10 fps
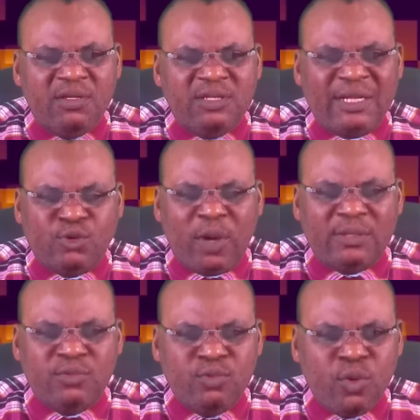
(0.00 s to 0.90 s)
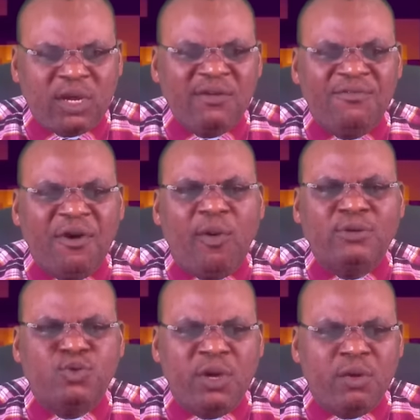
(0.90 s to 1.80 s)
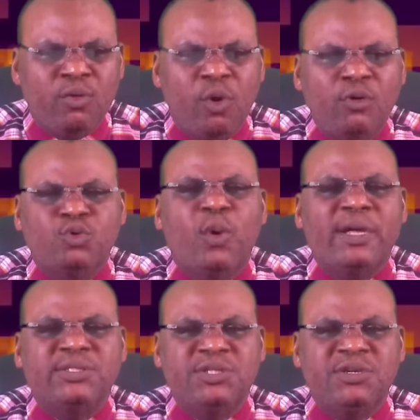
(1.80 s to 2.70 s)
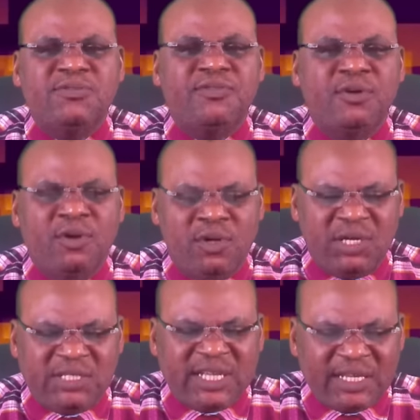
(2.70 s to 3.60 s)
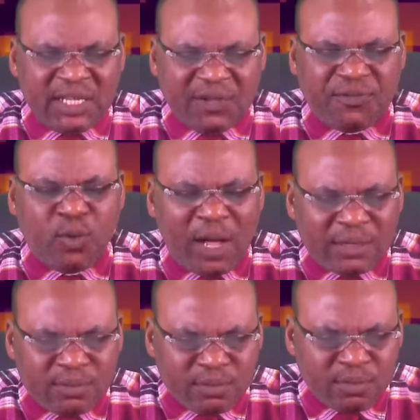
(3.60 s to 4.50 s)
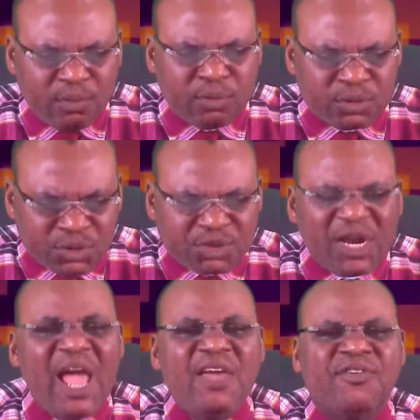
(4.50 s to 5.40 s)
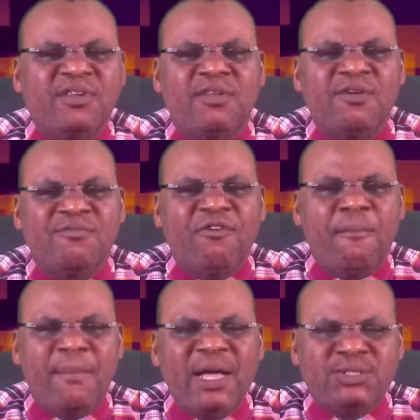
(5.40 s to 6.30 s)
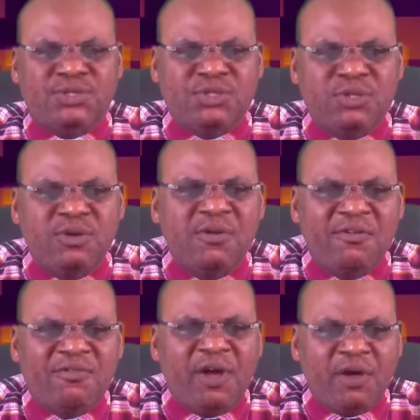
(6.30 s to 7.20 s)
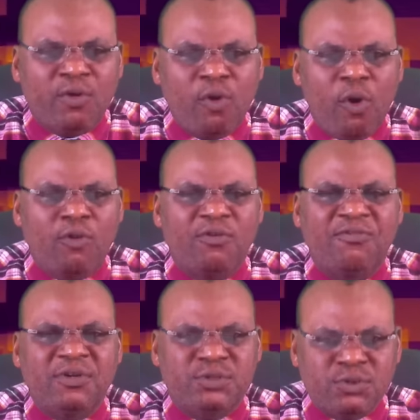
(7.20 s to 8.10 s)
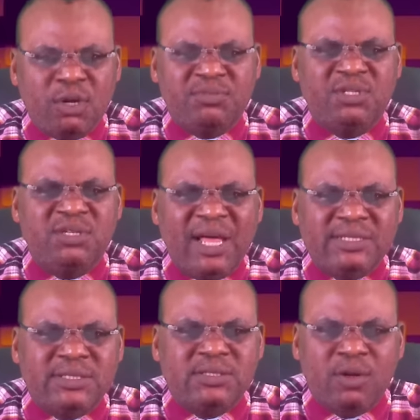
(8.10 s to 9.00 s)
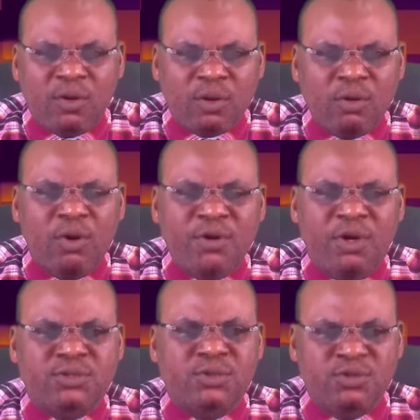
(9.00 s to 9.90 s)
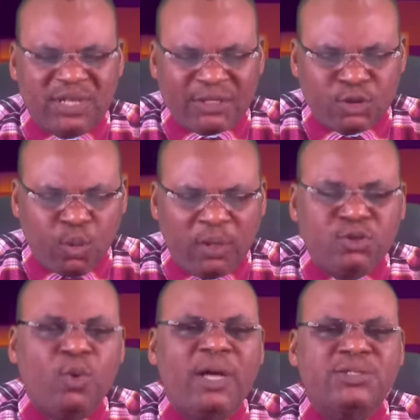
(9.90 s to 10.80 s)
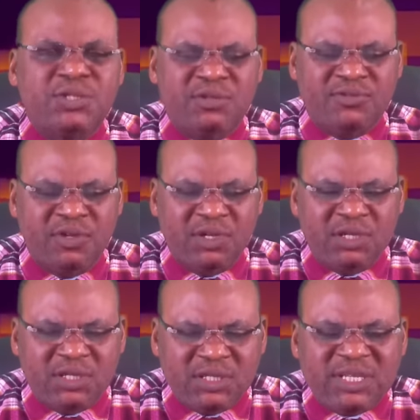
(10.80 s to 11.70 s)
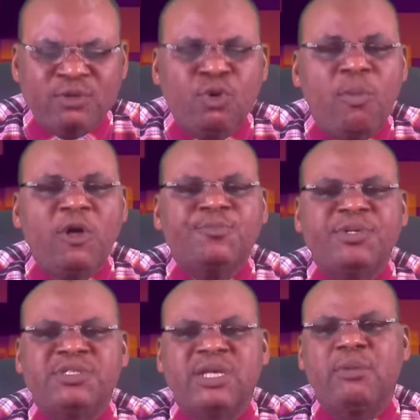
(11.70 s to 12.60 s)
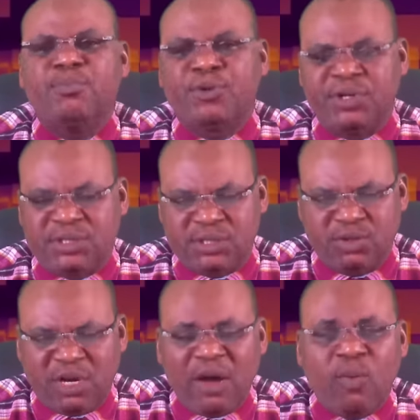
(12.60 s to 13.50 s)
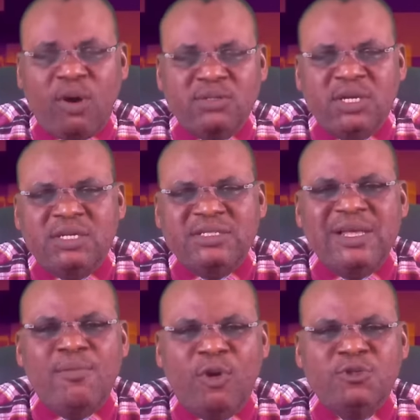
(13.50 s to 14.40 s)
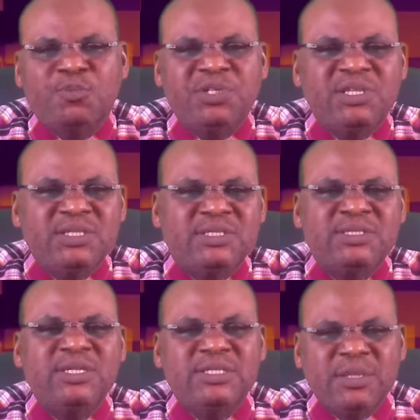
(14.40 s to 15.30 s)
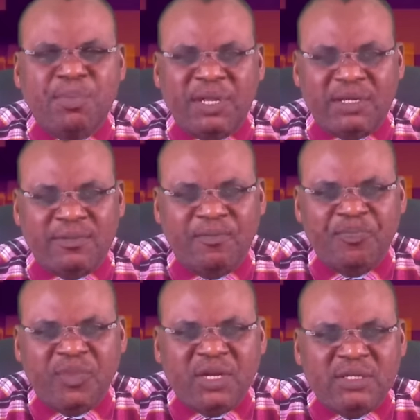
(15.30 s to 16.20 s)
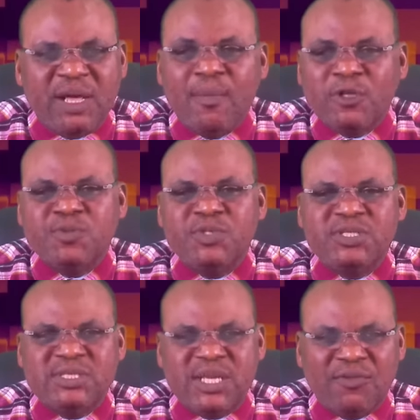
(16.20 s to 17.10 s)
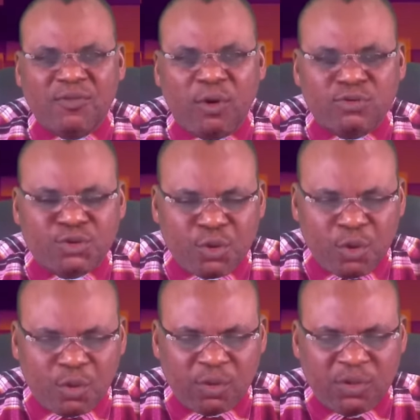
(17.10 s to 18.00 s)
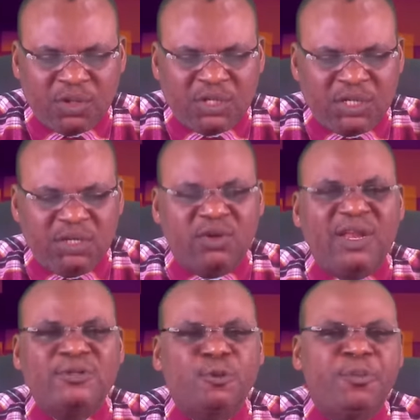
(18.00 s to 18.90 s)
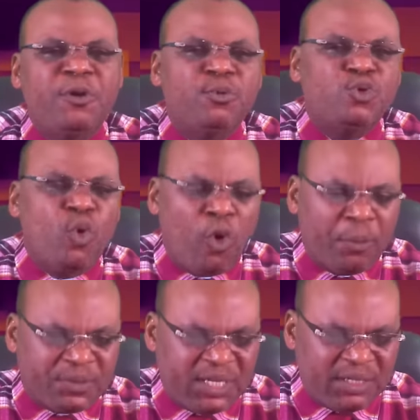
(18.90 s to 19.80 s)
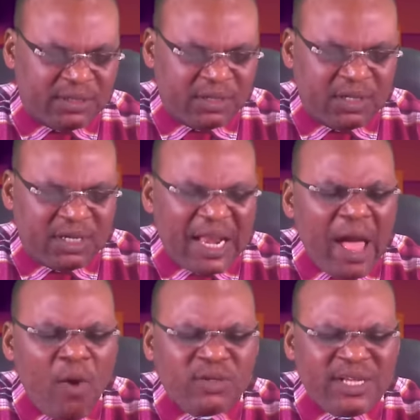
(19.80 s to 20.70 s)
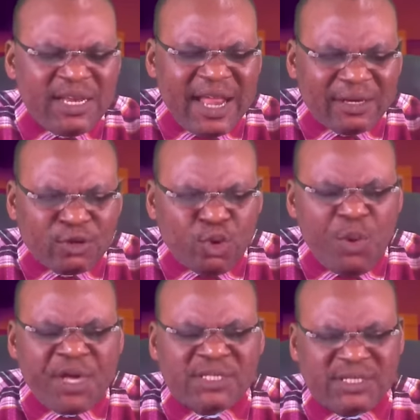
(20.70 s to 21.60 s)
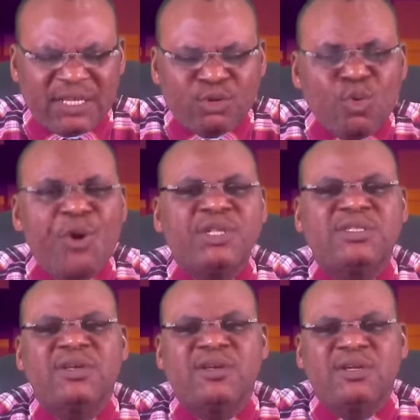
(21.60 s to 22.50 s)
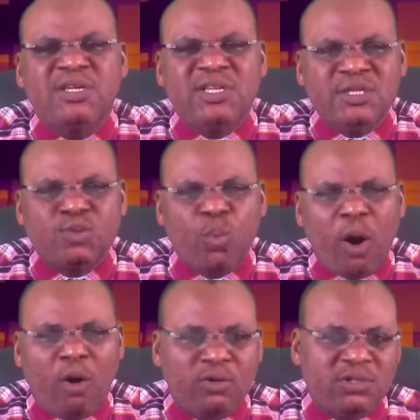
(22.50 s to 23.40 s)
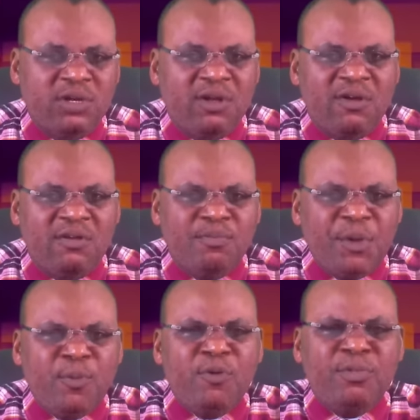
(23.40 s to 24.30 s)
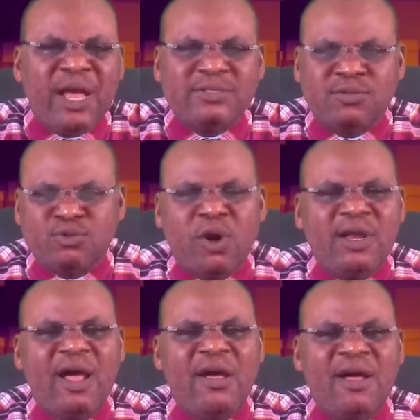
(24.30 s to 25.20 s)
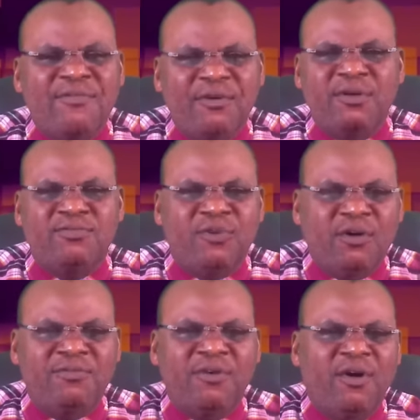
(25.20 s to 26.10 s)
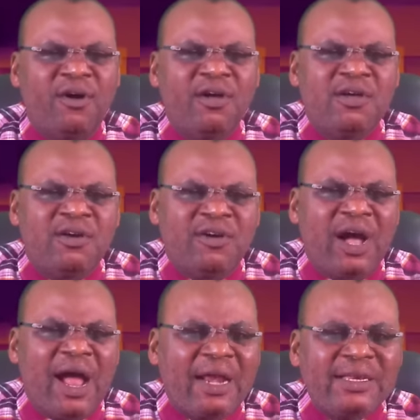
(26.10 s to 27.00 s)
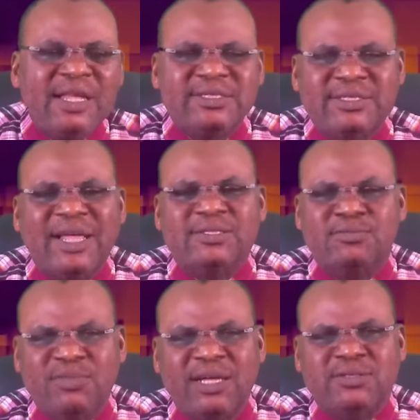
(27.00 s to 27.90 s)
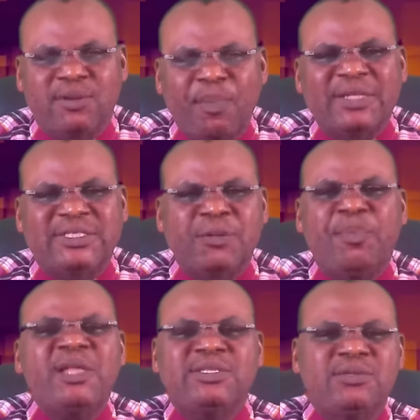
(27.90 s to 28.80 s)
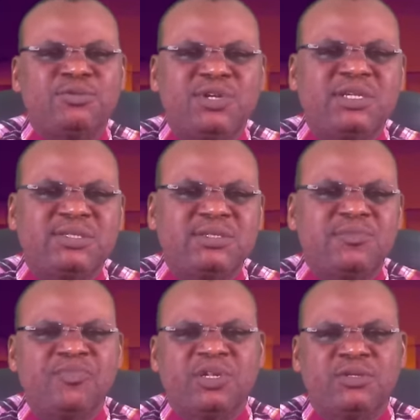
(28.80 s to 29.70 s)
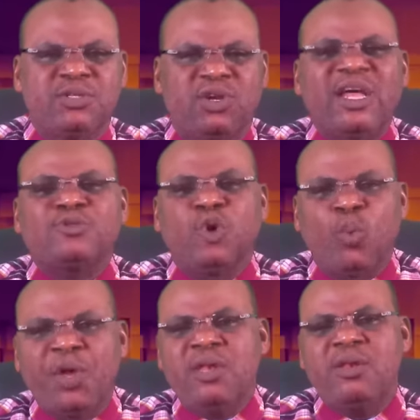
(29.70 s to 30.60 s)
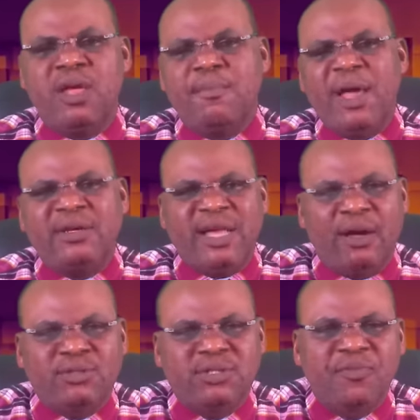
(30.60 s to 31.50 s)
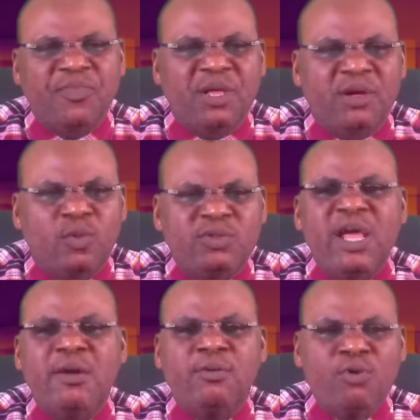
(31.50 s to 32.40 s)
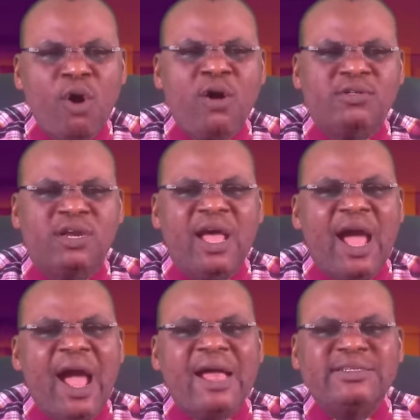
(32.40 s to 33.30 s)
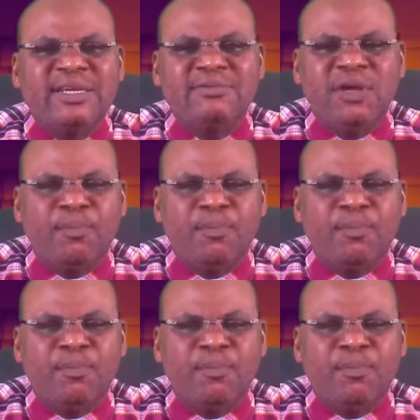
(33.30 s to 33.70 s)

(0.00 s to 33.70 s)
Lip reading: that you are looking forward to a goal to achieve, he said, if you are striving for mastery, for a goal, for something that is glorious that you want to achieve, he said, you must be temperate. In other words, there must be this discipline. There must be self-control in order to be able to obtain. Now, they that do it, they do it in this world. People that run for athletes that participate in race in order to win medals, they run and they